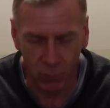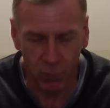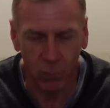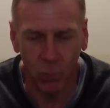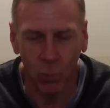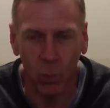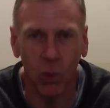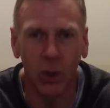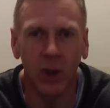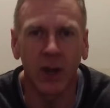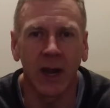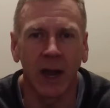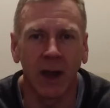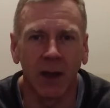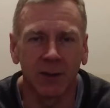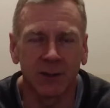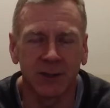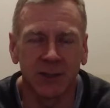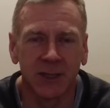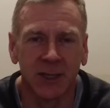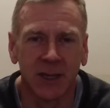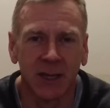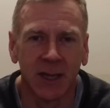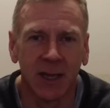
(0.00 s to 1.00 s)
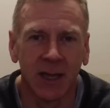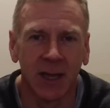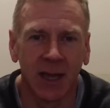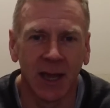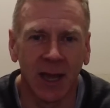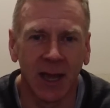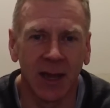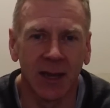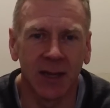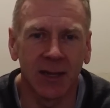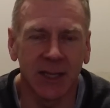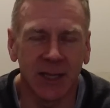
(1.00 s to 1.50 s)
workouts,
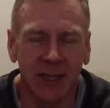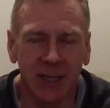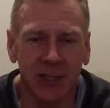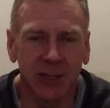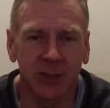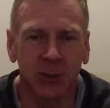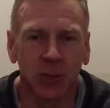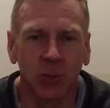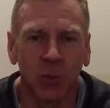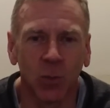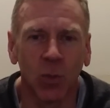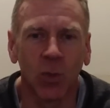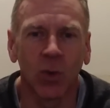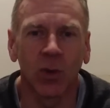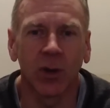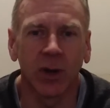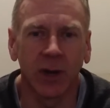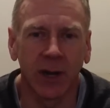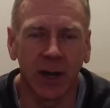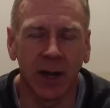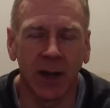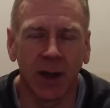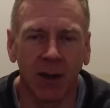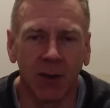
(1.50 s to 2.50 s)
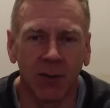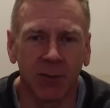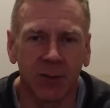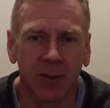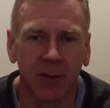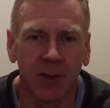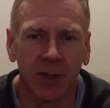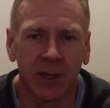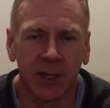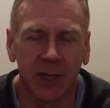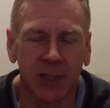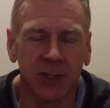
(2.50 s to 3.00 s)
and each workout
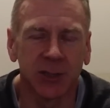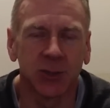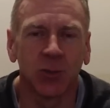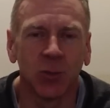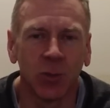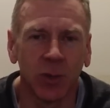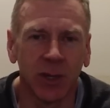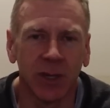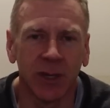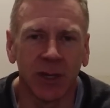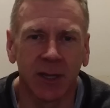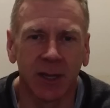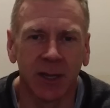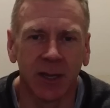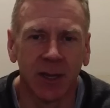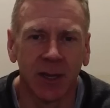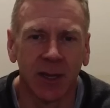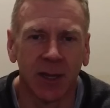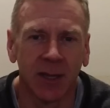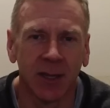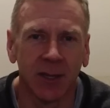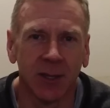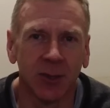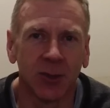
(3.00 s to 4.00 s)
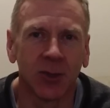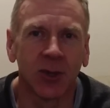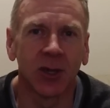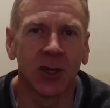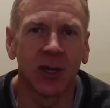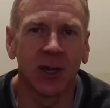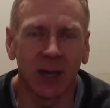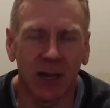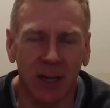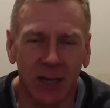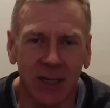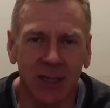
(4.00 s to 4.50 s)
each week you could
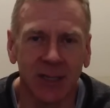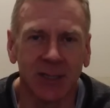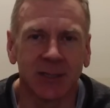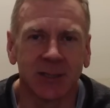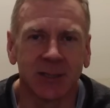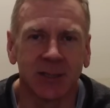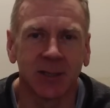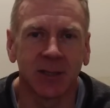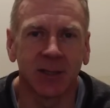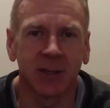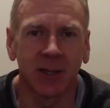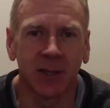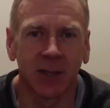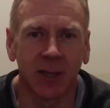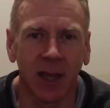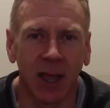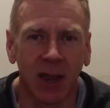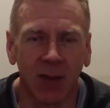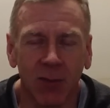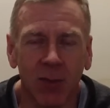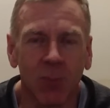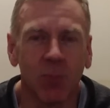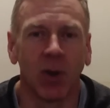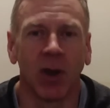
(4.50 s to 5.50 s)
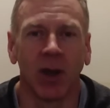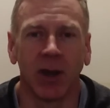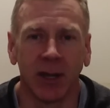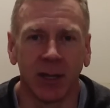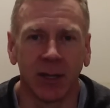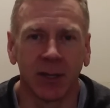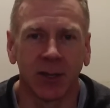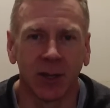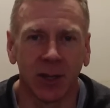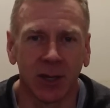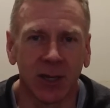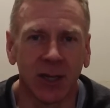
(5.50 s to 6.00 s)
at least, everybody
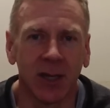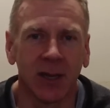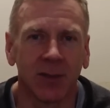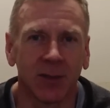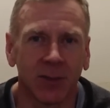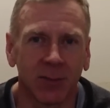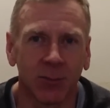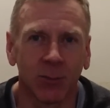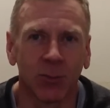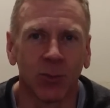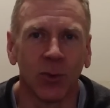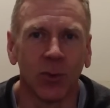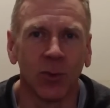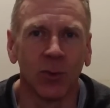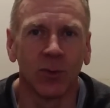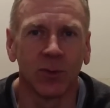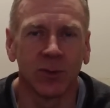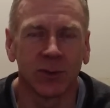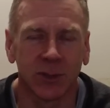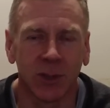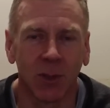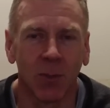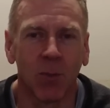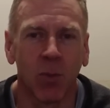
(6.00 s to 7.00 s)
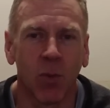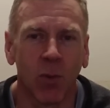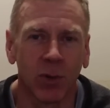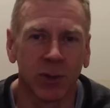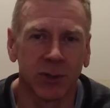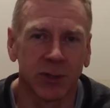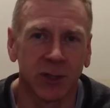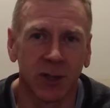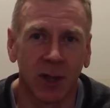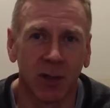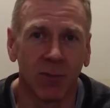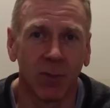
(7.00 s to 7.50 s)
could get through some
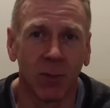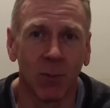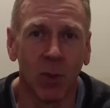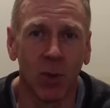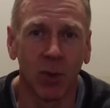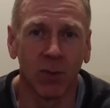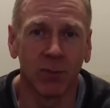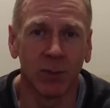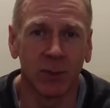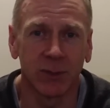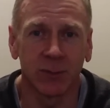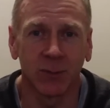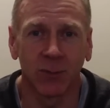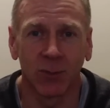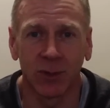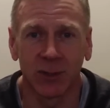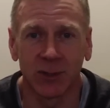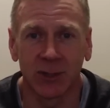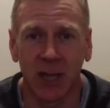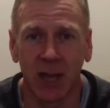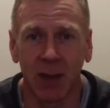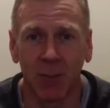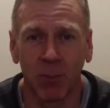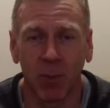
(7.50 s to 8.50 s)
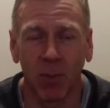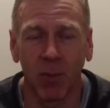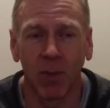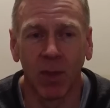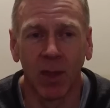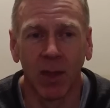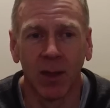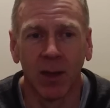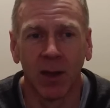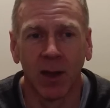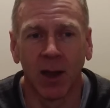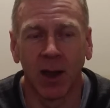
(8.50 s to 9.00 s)
portion of the movements. For example,
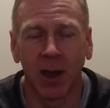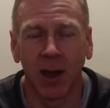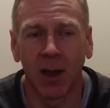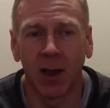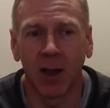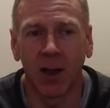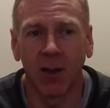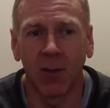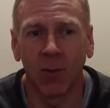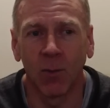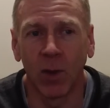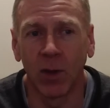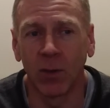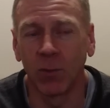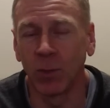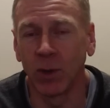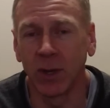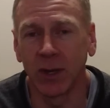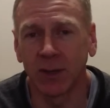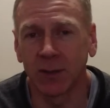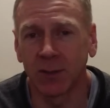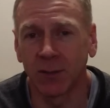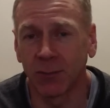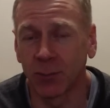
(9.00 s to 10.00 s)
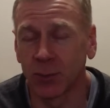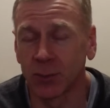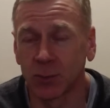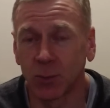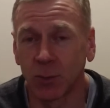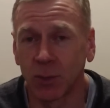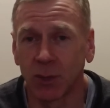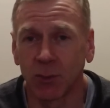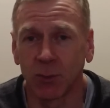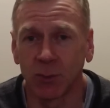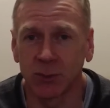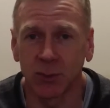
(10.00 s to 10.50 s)
one week, the first
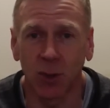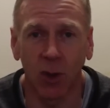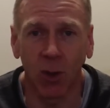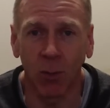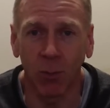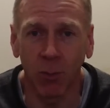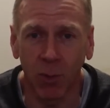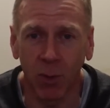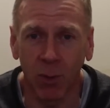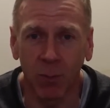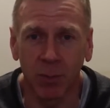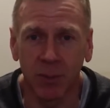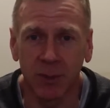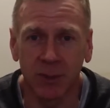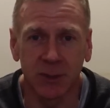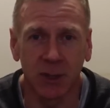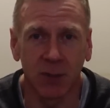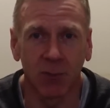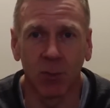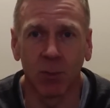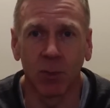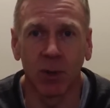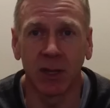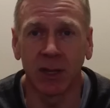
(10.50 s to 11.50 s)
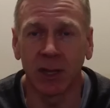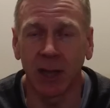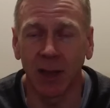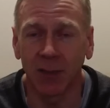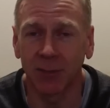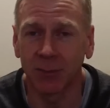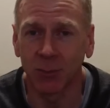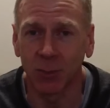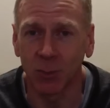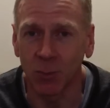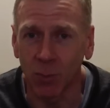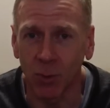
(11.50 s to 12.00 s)
week was all burpees. Everybody got
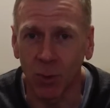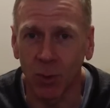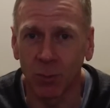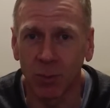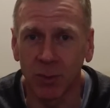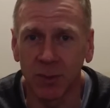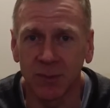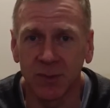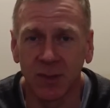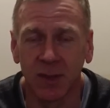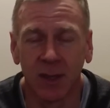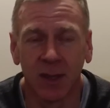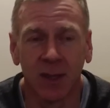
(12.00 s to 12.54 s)
through burpees.